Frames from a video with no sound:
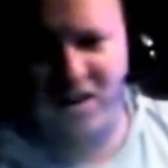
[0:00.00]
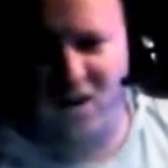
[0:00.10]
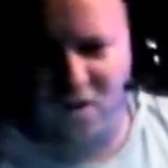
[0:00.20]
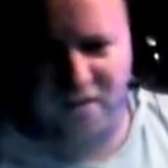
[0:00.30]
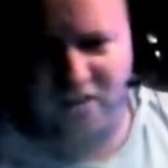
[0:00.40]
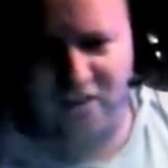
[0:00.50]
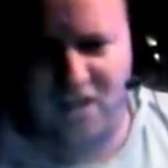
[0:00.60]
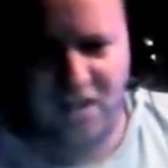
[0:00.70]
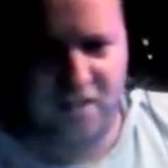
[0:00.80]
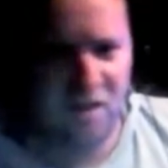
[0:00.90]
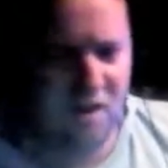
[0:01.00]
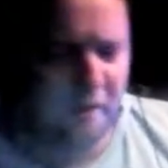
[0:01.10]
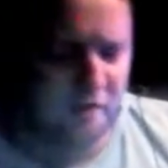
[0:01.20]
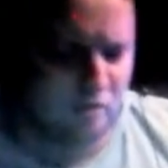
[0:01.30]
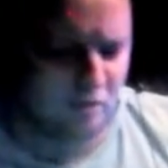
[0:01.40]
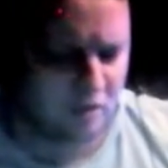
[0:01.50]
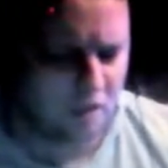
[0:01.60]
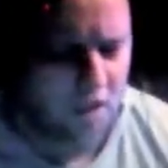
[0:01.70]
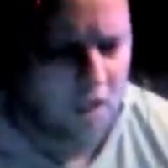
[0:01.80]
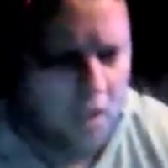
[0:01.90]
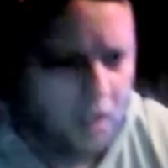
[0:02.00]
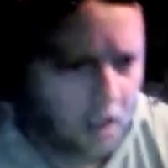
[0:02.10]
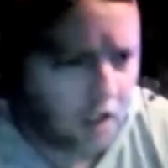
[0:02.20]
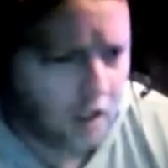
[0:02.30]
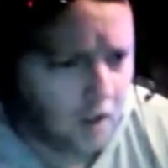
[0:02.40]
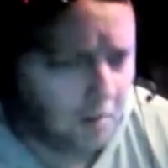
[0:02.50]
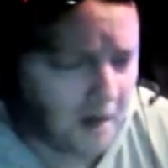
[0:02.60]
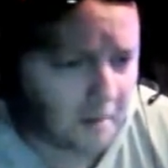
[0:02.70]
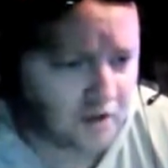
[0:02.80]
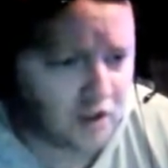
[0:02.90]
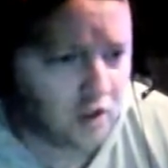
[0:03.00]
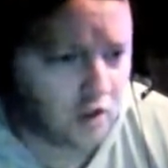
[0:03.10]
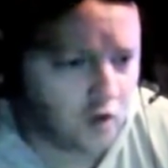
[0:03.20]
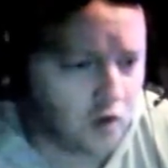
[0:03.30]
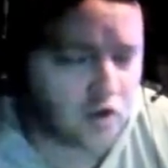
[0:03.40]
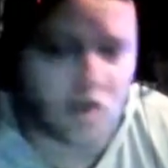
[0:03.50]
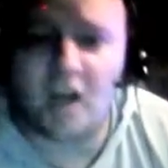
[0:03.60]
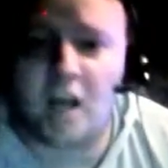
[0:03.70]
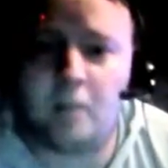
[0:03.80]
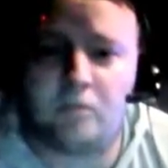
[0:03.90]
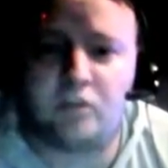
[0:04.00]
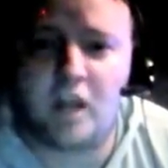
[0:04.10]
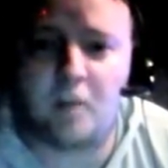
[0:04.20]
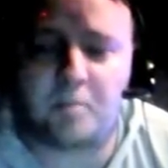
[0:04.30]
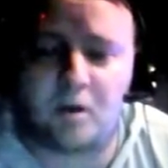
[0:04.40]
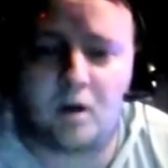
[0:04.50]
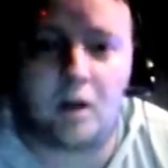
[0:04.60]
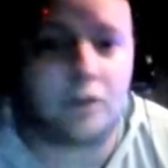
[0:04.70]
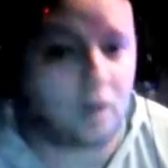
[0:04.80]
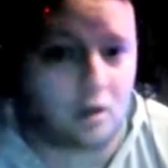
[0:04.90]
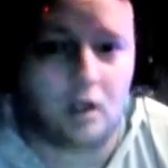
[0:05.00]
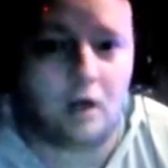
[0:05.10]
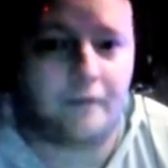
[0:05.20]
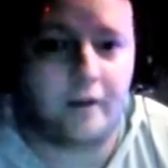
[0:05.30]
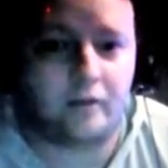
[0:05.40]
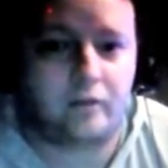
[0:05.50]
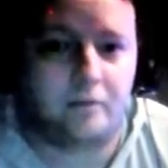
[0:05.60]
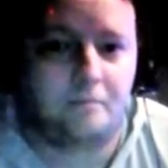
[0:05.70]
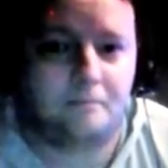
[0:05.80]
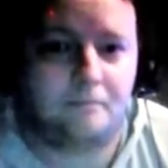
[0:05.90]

no, this is not an entire controller. My number 2, James the Emperor, is gonna love this.